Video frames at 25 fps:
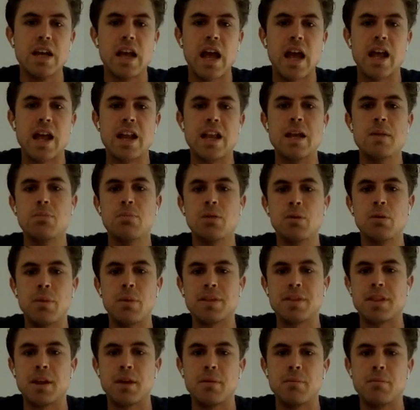and
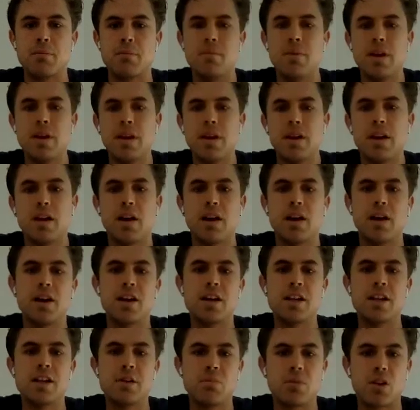implement them
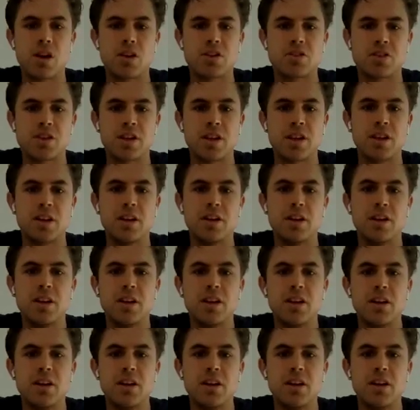in a blockchain